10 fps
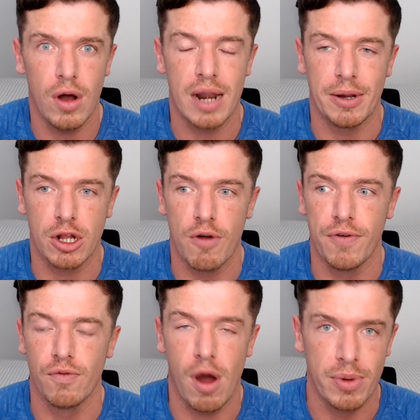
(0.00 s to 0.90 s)
and I'm going to go
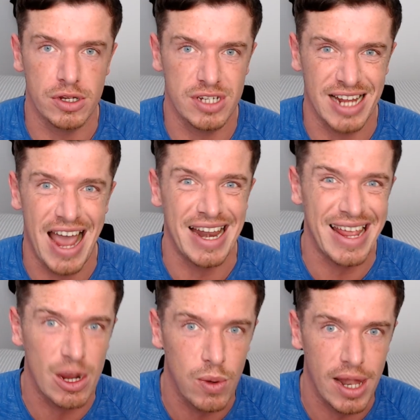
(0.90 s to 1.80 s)
for Roberts to get an
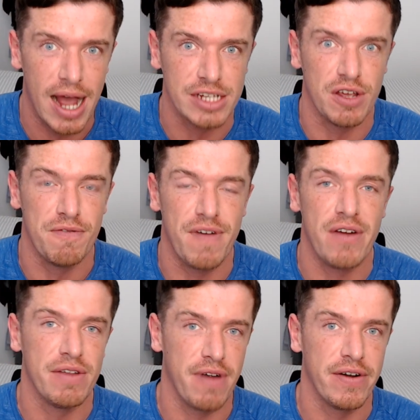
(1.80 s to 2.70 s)
equaliser
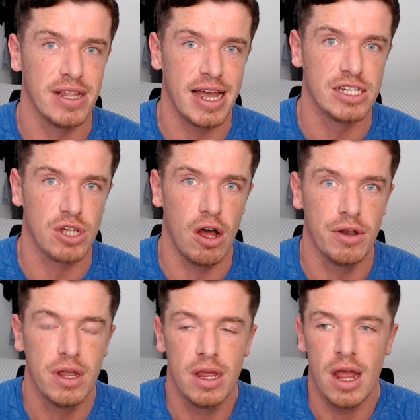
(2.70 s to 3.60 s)
very, very late on.